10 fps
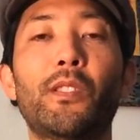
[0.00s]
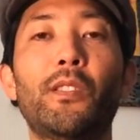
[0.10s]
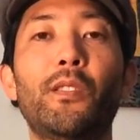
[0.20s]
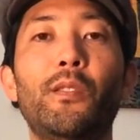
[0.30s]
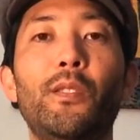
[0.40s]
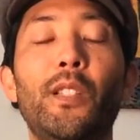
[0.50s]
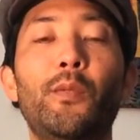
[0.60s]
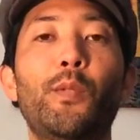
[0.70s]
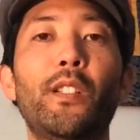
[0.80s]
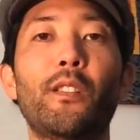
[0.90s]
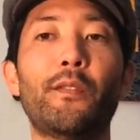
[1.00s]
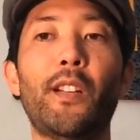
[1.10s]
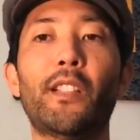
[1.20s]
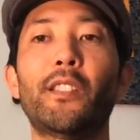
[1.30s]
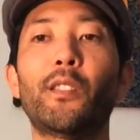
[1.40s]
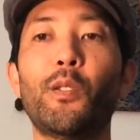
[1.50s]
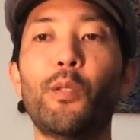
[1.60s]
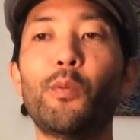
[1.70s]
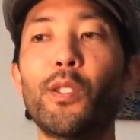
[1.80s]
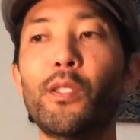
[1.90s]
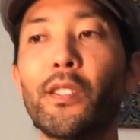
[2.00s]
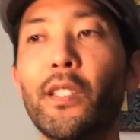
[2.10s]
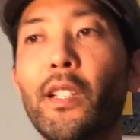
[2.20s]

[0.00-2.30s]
too, and we are affecting the whole world.